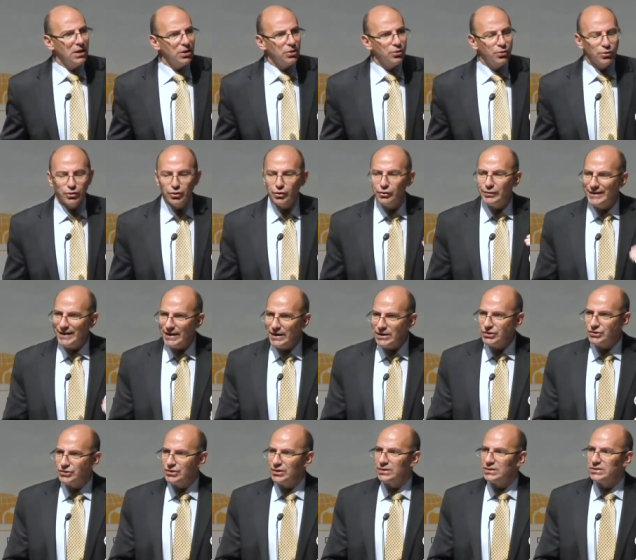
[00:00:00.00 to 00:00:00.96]

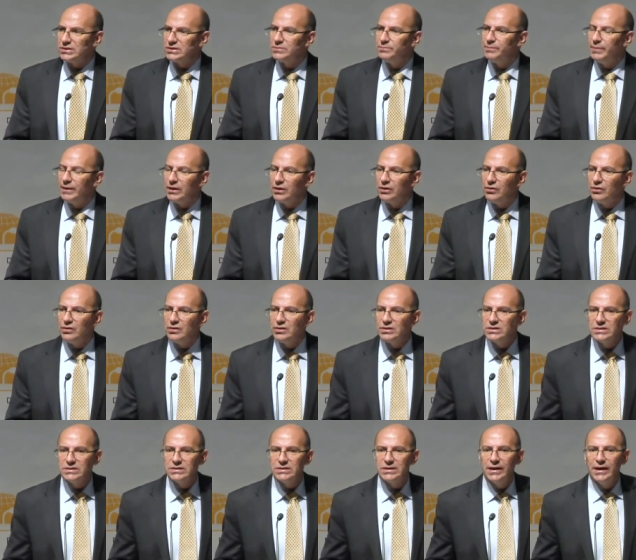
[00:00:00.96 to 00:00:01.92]
connotations
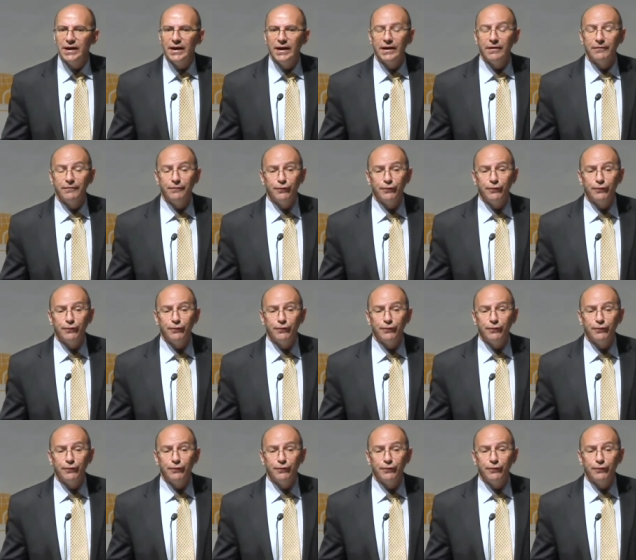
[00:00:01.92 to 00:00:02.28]
because uh,